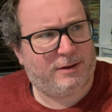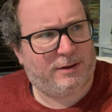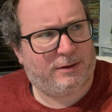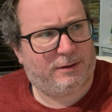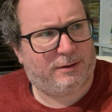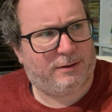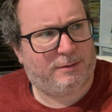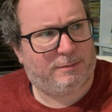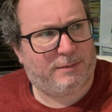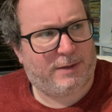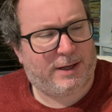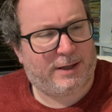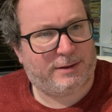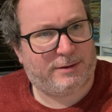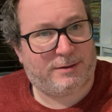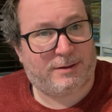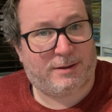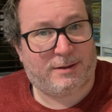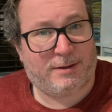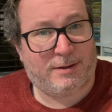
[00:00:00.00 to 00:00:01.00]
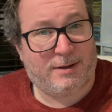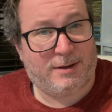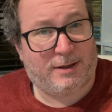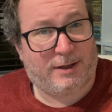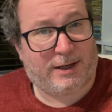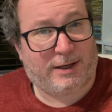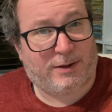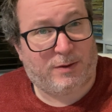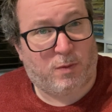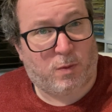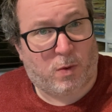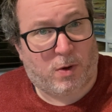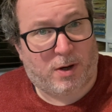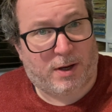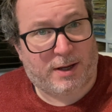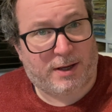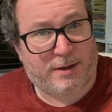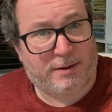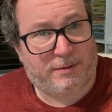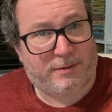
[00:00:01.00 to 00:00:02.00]
at Hale
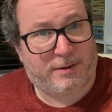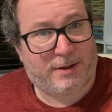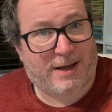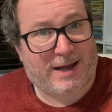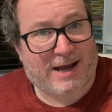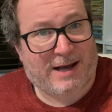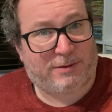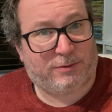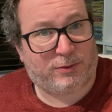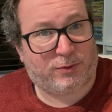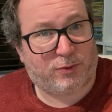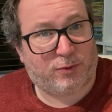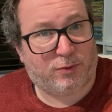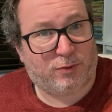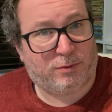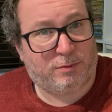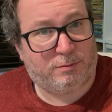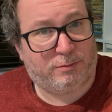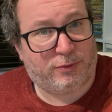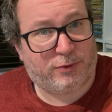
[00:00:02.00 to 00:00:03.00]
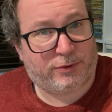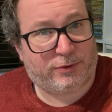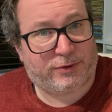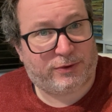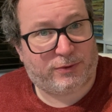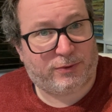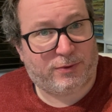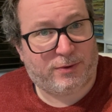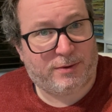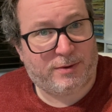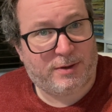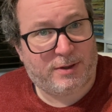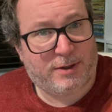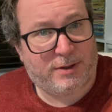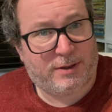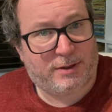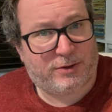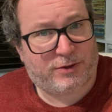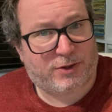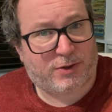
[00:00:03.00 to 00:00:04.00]
Y, their outdoor bookstore,
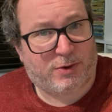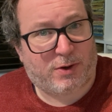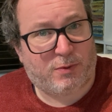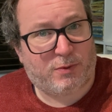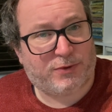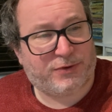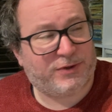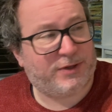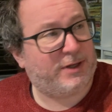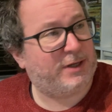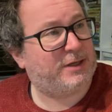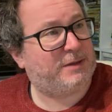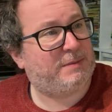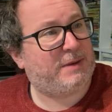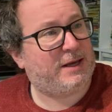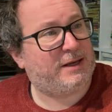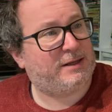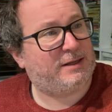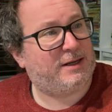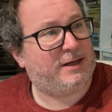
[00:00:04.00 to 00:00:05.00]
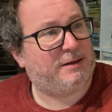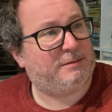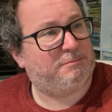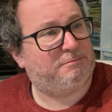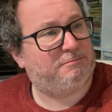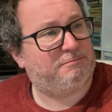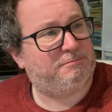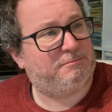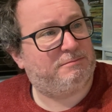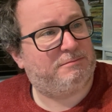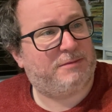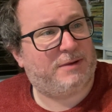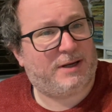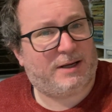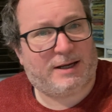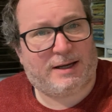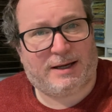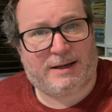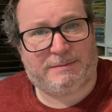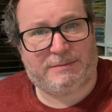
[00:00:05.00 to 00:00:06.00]
so I wasn't expecting
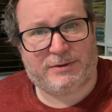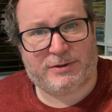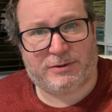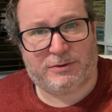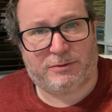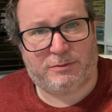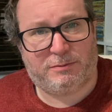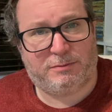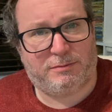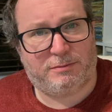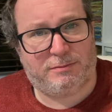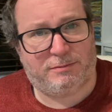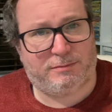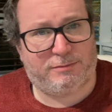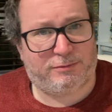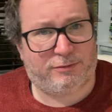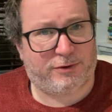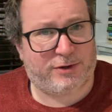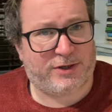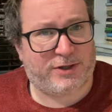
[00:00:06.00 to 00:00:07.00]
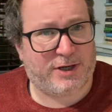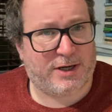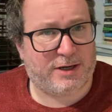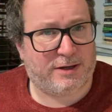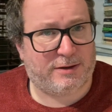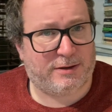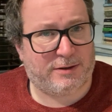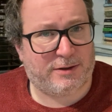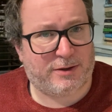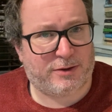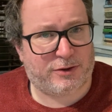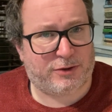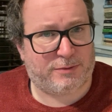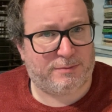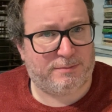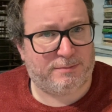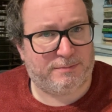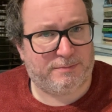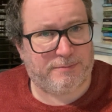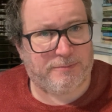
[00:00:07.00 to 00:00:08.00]
absolute pristine condition.
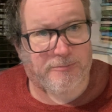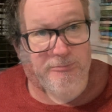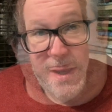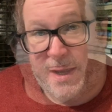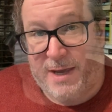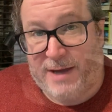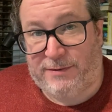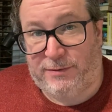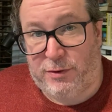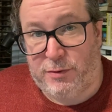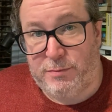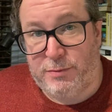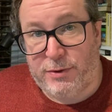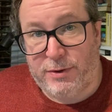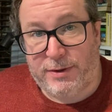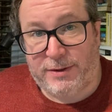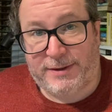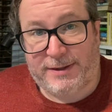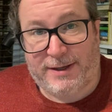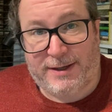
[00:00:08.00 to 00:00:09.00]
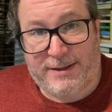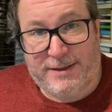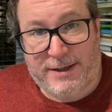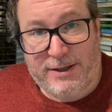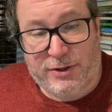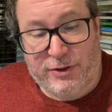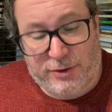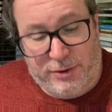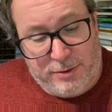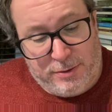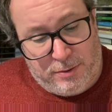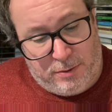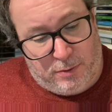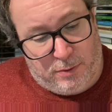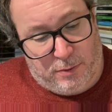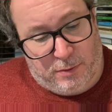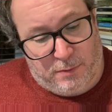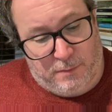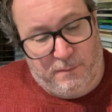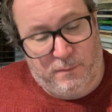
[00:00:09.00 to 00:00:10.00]
Arrow Books edition
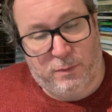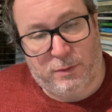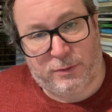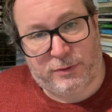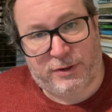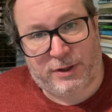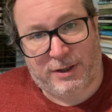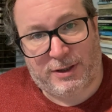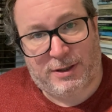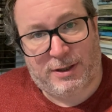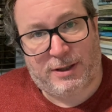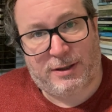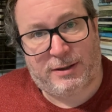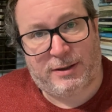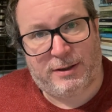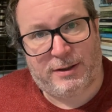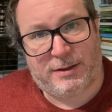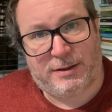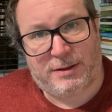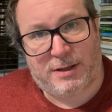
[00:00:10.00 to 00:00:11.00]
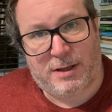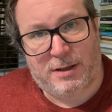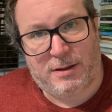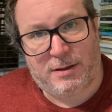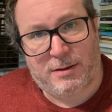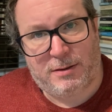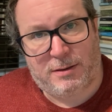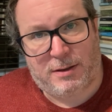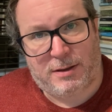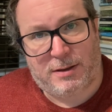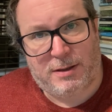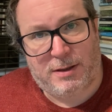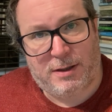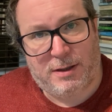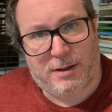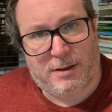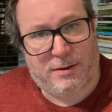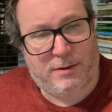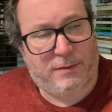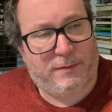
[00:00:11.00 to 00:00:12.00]
of Wilson Tucker's The
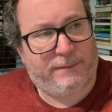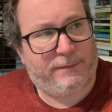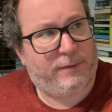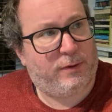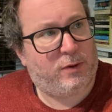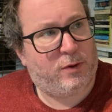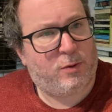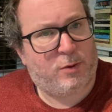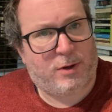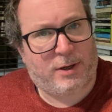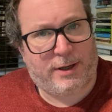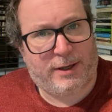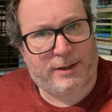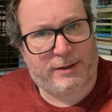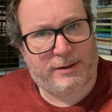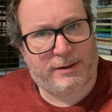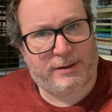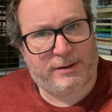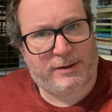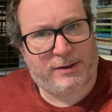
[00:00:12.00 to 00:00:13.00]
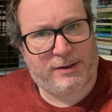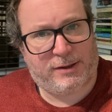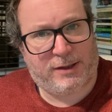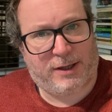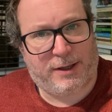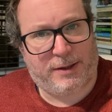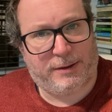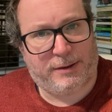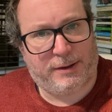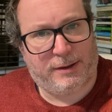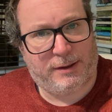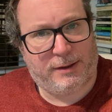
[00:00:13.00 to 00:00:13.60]
Year of the Quiet Sun.